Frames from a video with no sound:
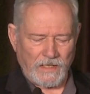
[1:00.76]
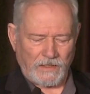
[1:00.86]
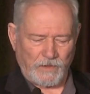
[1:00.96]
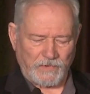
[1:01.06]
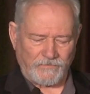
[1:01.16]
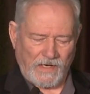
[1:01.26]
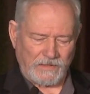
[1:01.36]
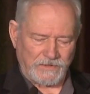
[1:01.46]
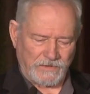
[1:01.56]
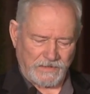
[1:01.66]
He
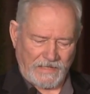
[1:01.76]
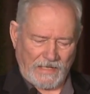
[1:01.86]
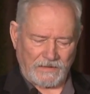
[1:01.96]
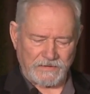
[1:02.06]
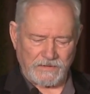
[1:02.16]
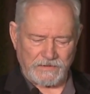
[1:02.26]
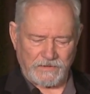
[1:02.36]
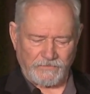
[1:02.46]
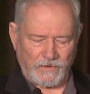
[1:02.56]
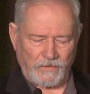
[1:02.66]
provides his analysis
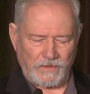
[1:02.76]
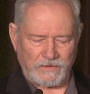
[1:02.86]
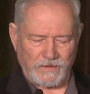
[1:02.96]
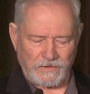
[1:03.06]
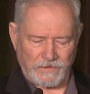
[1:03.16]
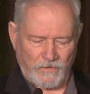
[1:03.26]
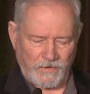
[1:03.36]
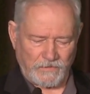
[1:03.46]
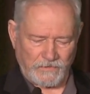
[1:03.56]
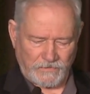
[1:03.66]
of current and
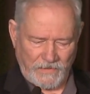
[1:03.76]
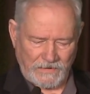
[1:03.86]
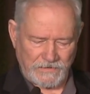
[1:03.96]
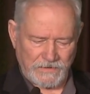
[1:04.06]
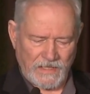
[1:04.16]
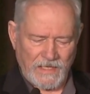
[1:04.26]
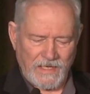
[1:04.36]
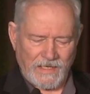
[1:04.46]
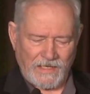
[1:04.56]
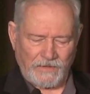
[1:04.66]
historical trends
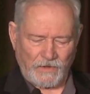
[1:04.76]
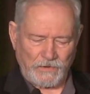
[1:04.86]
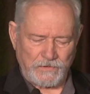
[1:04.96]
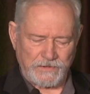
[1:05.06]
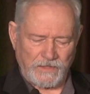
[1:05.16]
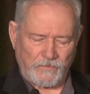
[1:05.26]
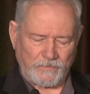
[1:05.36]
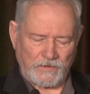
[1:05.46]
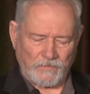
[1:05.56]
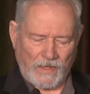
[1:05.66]
in the used
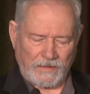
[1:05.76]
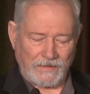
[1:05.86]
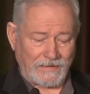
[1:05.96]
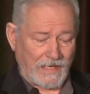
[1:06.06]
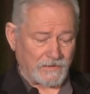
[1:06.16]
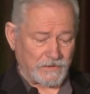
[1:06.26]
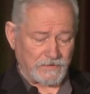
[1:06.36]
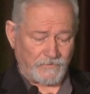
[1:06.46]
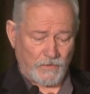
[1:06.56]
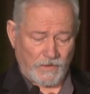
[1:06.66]
equipment market and answers
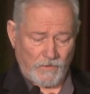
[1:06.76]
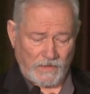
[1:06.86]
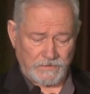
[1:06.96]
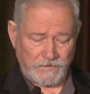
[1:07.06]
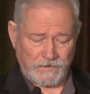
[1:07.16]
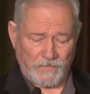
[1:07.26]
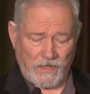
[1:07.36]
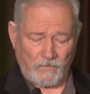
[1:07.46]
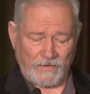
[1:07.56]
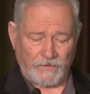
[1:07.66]
viewer questions
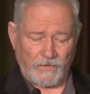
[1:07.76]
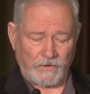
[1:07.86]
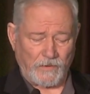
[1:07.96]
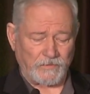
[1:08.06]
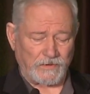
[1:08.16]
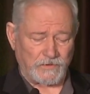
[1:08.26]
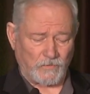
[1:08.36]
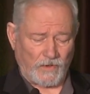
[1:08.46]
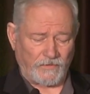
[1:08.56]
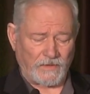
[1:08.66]
about what their equipment is
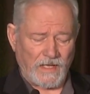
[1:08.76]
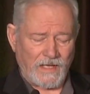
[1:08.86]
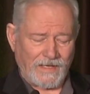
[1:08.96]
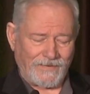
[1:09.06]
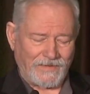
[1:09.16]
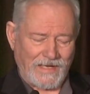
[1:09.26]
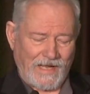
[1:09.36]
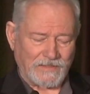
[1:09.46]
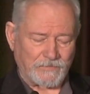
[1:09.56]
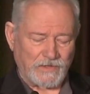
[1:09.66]
worth in the
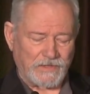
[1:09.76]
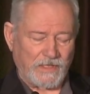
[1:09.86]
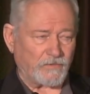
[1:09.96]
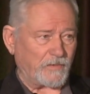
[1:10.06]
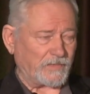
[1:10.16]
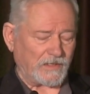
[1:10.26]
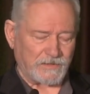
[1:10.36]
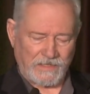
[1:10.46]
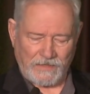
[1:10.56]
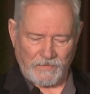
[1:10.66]
Ask Machine Repeat
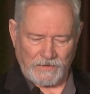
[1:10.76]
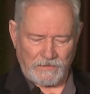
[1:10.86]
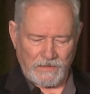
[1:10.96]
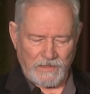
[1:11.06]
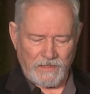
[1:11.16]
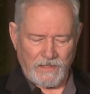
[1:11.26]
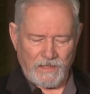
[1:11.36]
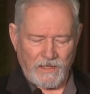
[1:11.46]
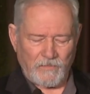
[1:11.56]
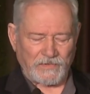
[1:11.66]
segment.
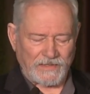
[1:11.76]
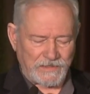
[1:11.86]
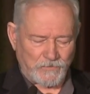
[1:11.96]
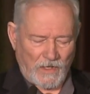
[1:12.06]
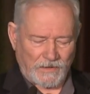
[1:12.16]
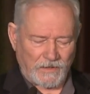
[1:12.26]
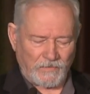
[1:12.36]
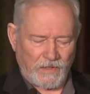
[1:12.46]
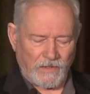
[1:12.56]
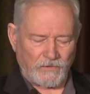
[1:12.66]
Please welcome
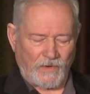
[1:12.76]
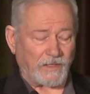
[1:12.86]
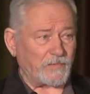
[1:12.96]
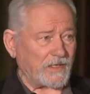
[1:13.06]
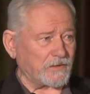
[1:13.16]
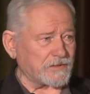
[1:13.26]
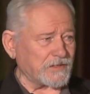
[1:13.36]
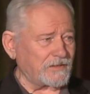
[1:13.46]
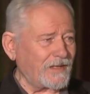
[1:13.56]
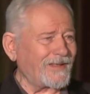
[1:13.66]
Greg
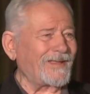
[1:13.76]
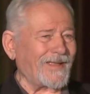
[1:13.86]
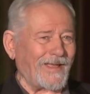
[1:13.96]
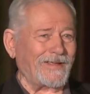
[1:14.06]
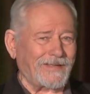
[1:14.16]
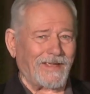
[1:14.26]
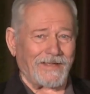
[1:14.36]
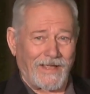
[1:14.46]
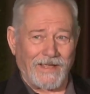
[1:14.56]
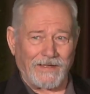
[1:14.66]
Peterson,
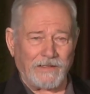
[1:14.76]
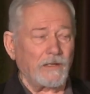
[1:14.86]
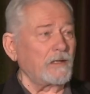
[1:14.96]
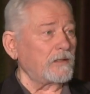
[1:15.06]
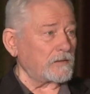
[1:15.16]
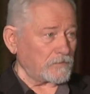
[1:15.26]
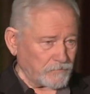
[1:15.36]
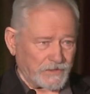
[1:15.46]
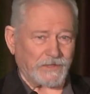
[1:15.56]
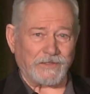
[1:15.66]
AKA
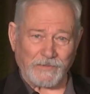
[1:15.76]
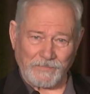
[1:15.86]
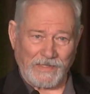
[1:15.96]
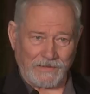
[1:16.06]
Machine Repeat.